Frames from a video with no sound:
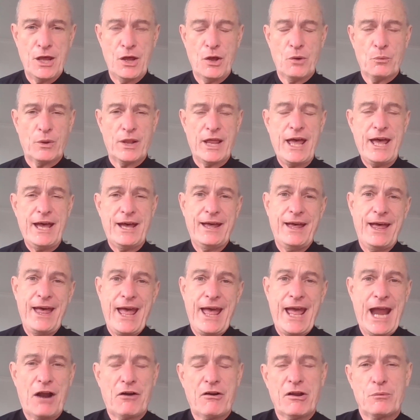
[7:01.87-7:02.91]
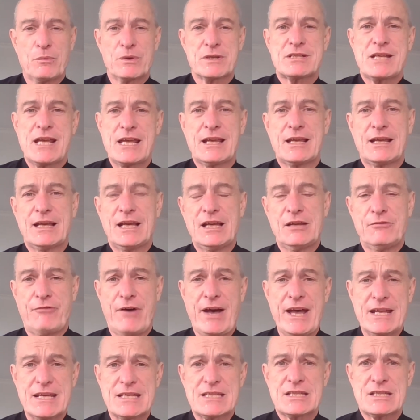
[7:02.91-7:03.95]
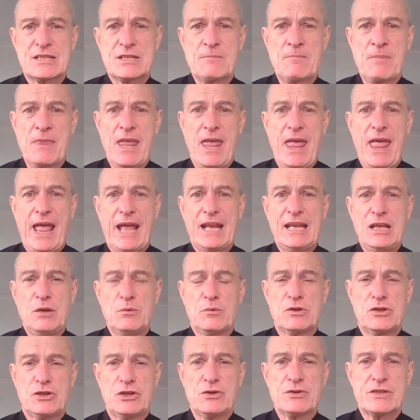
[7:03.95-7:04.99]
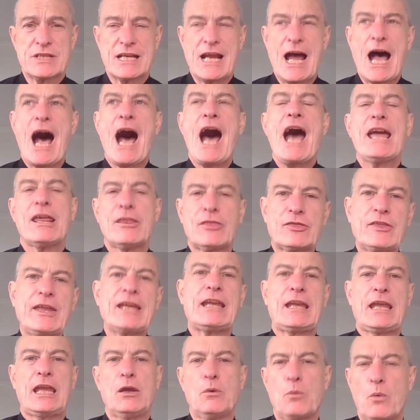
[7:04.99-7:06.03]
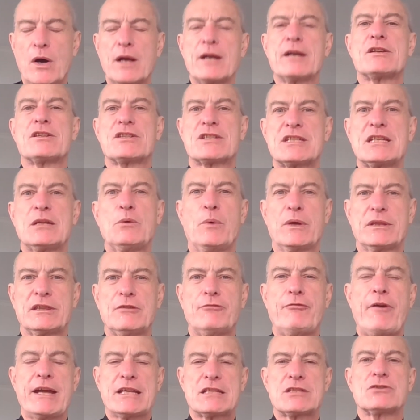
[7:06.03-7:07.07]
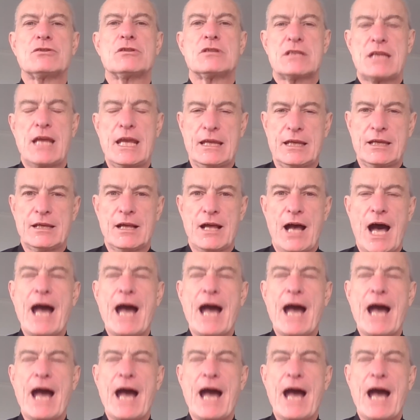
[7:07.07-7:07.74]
Well, Harry would take a vise and he would use it. I think he wanted to see what the vise could take.